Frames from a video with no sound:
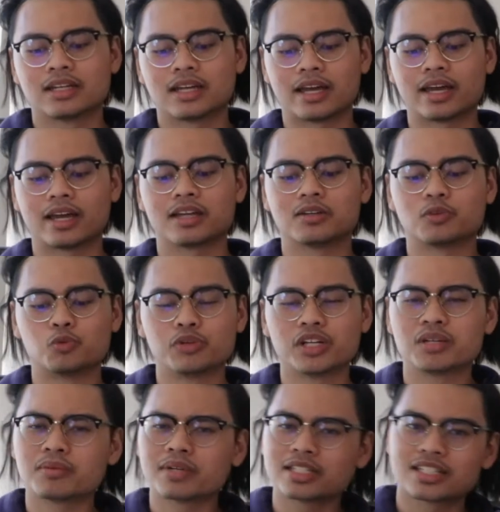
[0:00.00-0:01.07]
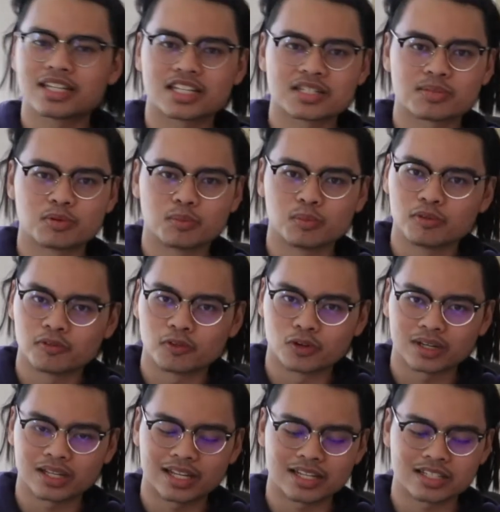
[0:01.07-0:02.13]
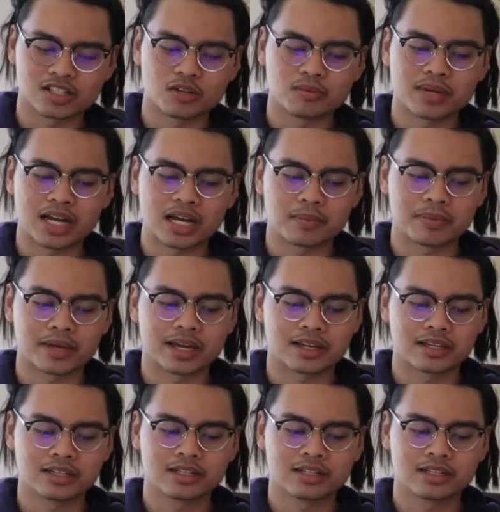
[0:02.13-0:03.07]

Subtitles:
and read my textbook before class on my iPad